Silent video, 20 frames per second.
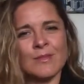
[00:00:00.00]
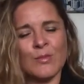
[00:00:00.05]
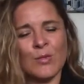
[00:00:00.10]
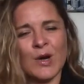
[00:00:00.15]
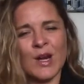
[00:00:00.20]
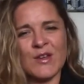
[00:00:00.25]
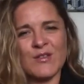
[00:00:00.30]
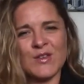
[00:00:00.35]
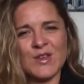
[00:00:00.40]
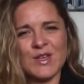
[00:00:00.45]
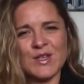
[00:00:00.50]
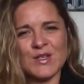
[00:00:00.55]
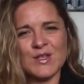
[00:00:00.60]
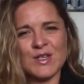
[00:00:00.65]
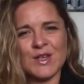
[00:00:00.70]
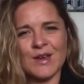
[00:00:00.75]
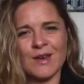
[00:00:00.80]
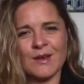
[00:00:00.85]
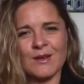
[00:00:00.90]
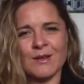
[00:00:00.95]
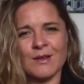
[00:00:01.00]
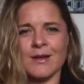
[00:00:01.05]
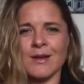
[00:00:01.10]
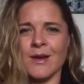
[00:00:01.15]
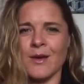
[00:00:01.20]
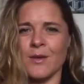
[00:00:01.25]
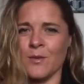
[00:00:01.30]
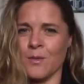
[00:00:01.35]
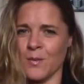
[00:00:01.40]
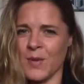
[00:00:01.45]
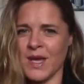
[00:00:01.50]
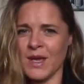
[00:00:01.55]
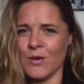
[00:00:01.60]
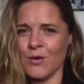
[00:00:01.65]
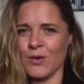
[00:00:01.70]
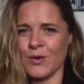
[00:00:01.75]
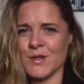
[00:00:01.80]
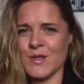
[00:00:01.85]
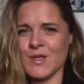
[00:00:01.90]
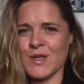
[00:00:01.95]
whatever you do, be
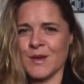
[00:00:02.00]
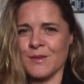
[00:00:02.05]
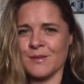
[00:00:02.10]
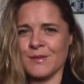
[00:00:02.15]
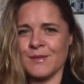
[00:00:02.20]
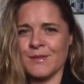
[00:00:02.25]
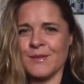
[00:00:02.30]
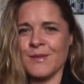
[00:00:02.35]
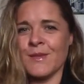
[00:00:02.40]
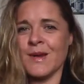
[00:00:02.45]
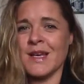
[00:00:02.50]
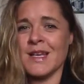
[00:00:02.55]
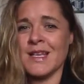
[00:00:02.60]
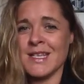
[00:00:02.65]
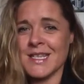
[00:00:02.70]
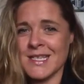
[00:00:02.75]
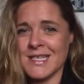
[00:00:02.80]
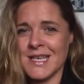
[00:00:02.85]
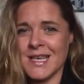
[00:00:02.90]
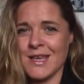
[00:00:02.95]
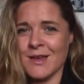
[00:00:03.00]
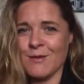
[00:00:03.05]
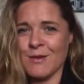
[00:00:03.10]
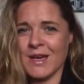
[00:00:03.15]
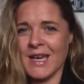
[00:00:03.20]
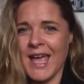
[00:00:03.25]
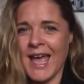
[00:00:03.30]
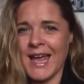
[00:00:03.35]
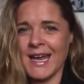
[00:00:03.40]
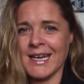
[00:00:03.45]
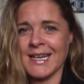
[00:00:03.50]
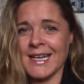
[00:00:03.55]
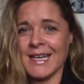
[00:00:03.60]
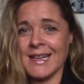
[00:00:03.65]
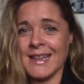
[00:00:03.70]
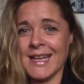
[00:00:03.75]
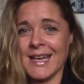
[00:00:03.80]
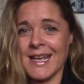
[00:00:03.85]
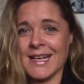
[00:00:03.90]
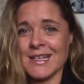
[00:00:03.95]
awesome. See you again
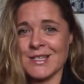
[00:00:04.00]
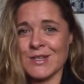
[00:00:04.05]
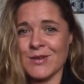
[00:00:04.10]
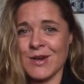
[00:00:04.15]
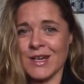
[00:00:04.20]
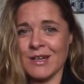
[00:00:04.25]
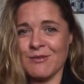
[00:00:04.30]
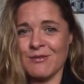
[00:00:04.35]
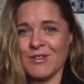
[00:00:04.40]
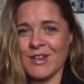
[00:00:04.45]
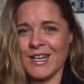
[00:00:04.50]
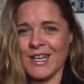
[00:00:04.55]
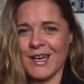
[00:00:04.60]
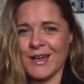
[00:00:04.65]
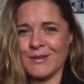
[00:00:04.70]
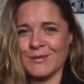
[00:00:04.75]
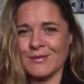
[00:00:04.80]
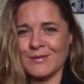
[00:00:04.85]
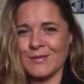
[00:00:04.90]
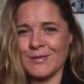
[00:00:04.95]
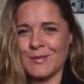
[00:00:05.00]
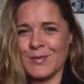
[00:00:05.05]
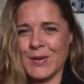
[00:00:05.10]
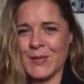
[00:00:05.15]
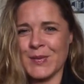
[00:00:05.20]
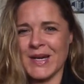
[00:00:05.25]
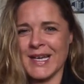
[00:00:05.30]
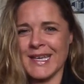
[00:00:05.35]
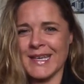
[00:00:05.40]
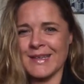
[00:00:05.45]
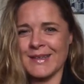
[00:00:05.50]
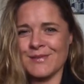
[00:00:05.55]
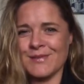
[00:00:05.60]
in the next training video. Bye bye.